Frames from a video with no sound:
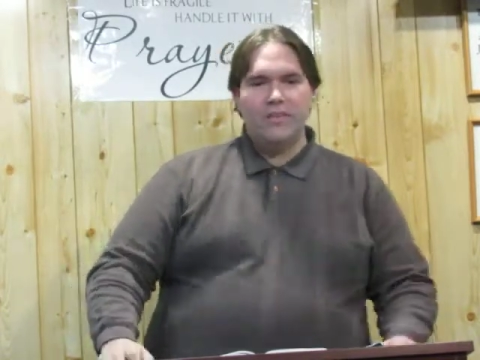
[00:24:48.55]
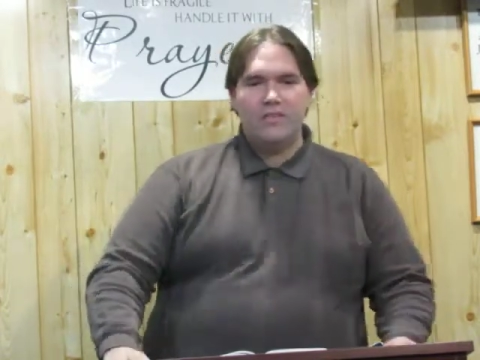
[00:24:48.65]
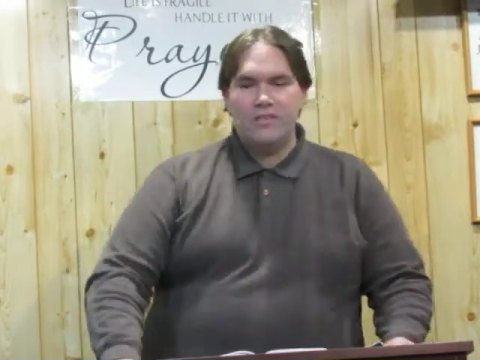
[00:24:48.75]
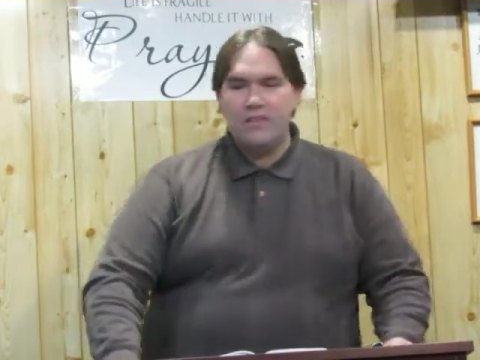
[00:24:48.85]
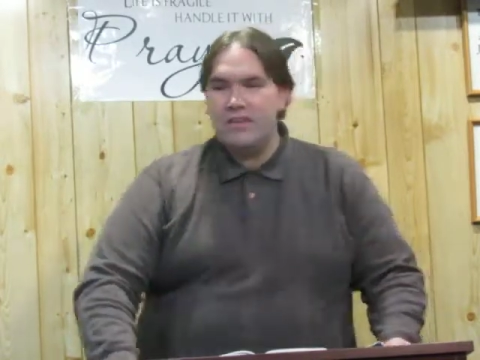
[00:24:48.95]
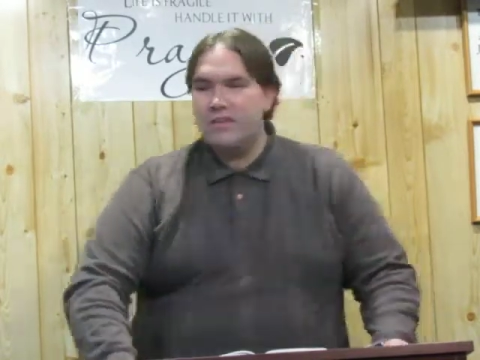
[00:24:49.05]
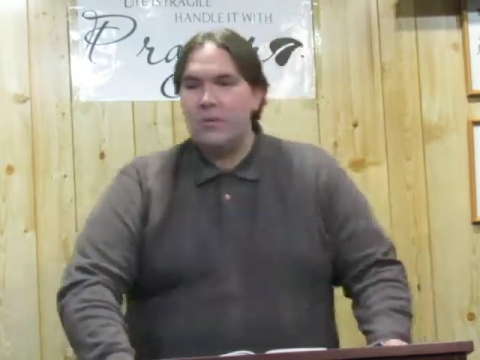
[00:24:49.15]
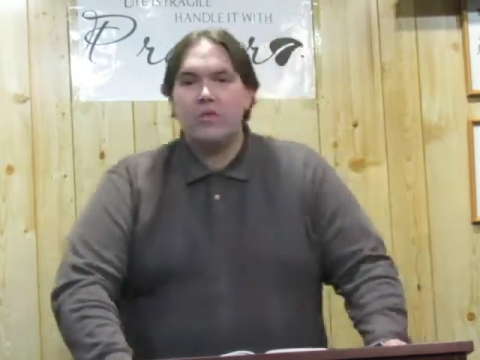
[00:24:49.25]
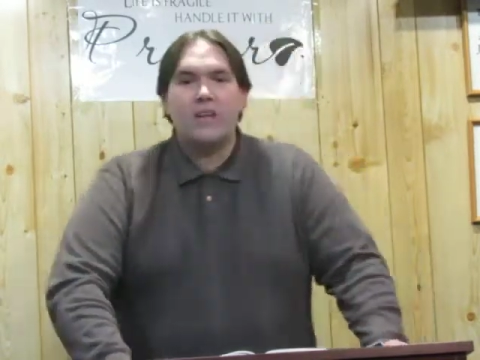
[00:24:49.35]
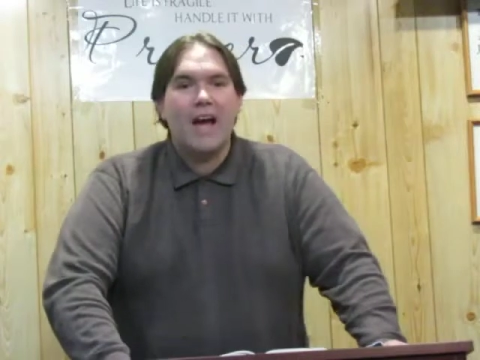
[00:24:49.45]
Sin is the
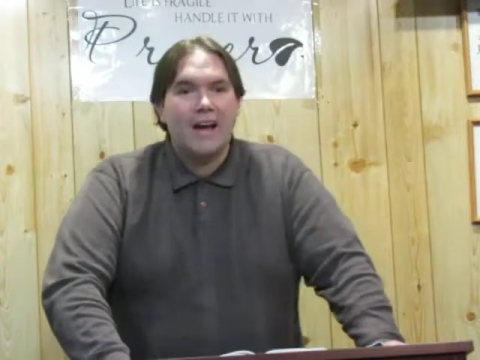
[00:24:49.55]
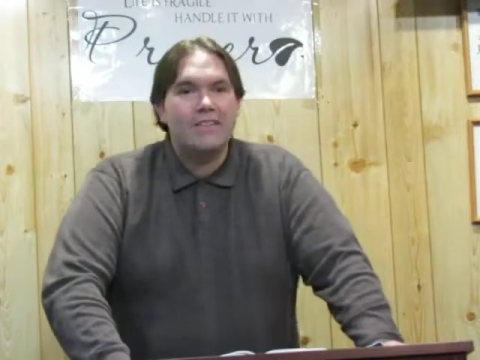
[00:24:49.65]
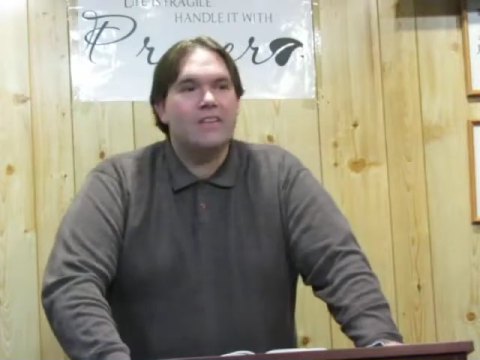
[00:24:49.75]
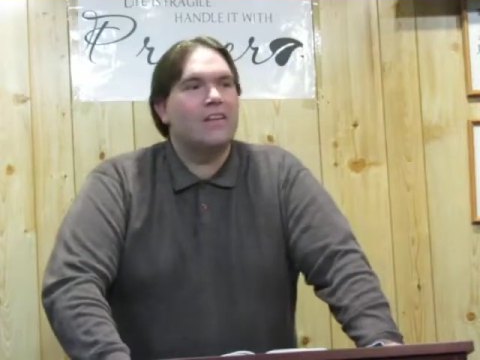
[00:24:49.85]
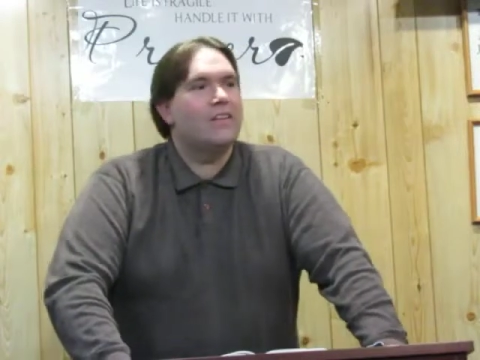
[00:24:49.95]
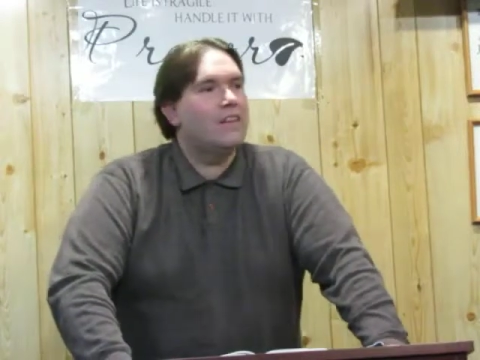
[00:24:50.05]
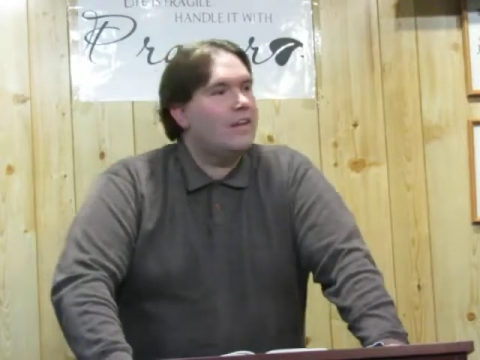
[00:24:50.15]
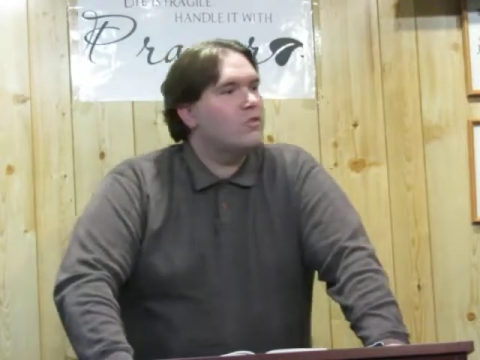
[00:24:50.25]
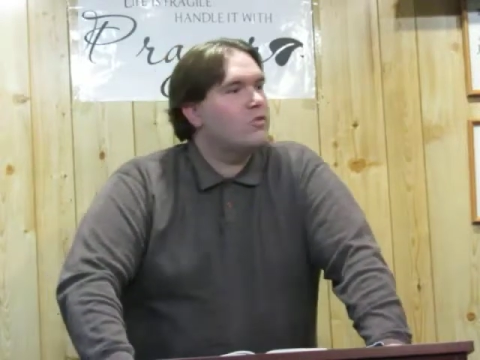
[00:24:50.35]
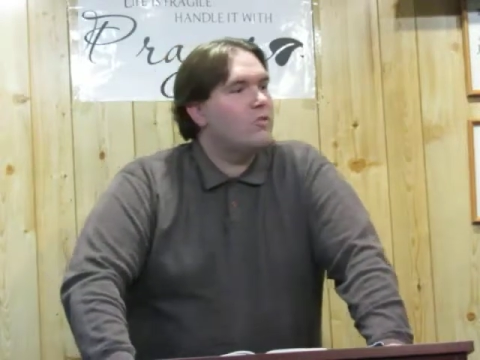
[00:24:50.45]
most toxic and
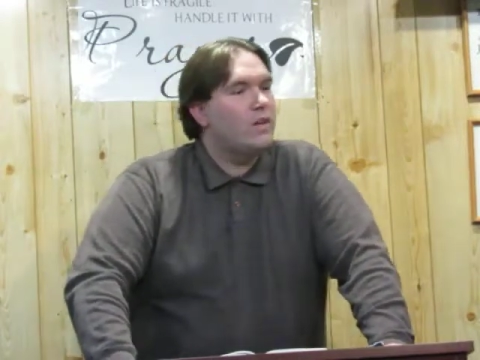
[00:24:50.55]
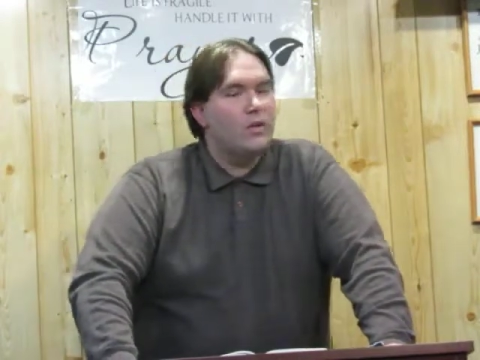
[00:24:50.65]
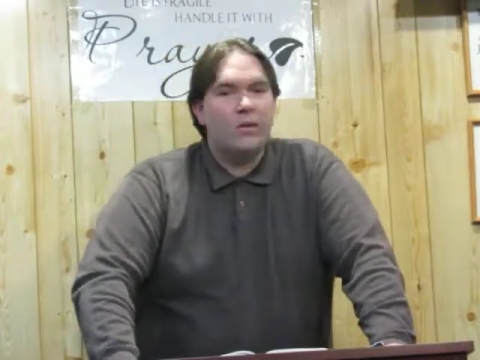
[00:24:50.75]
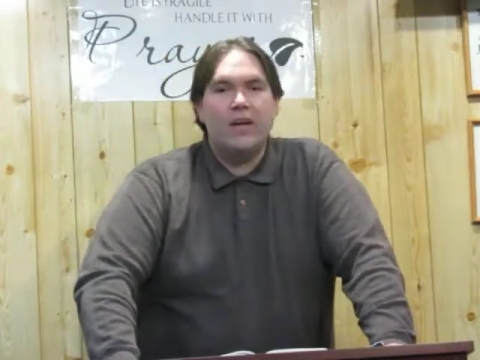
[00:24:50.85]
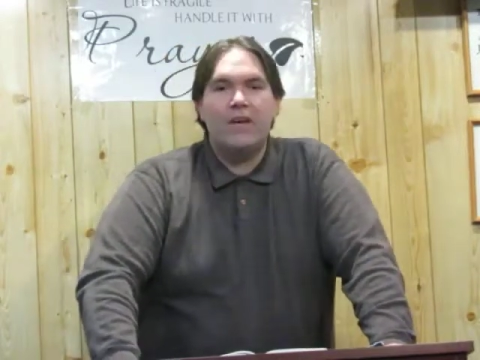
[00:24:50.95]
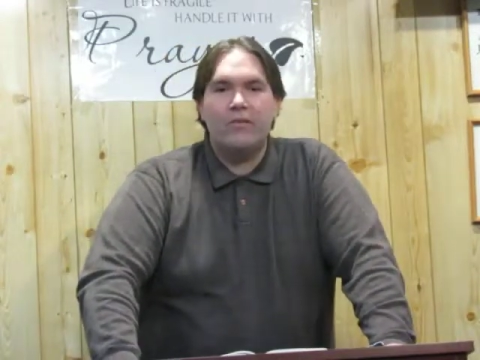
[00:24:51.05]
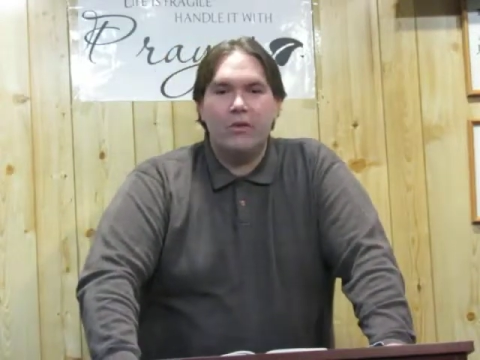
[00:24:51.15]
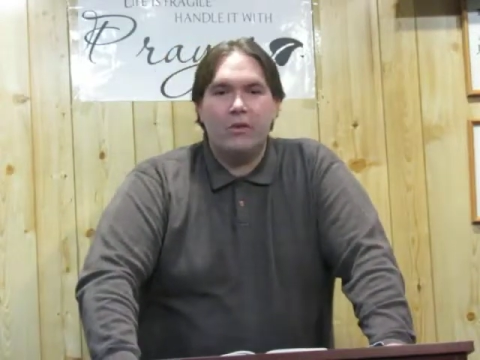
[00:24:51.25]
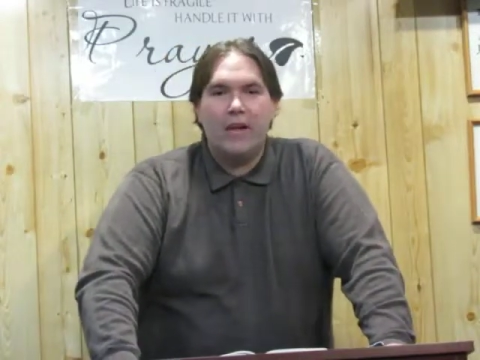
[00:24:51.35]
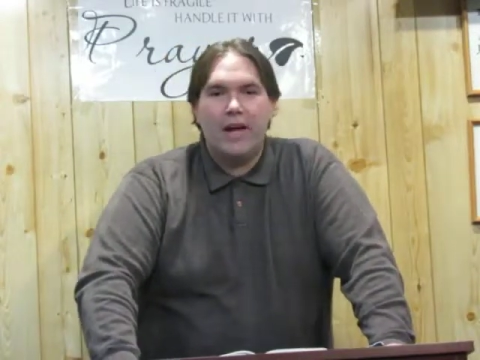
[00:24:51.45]
dangerous thing you can have in
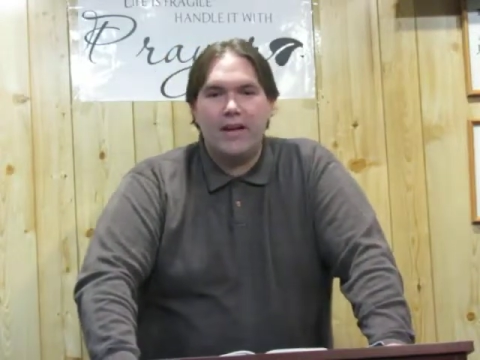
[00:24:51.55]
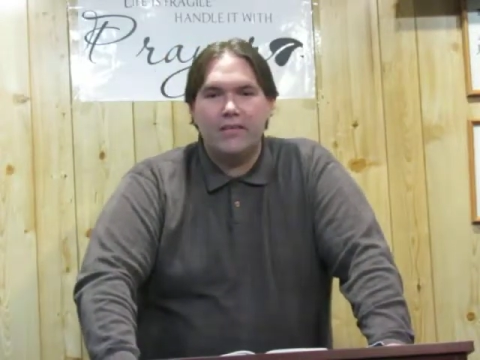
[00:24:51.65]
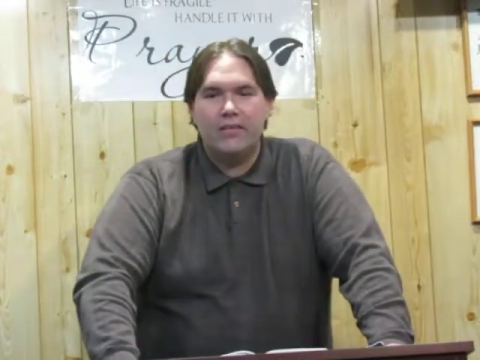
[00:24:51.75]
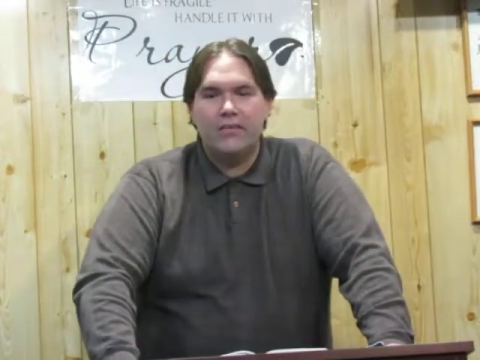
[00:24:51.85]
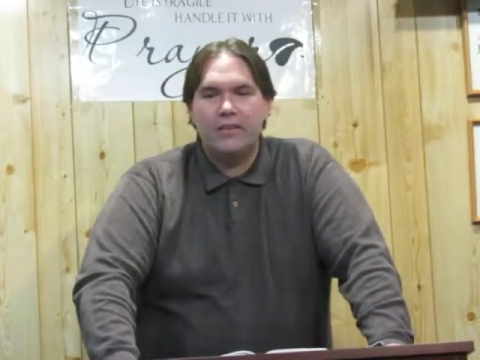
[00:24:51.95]
your life.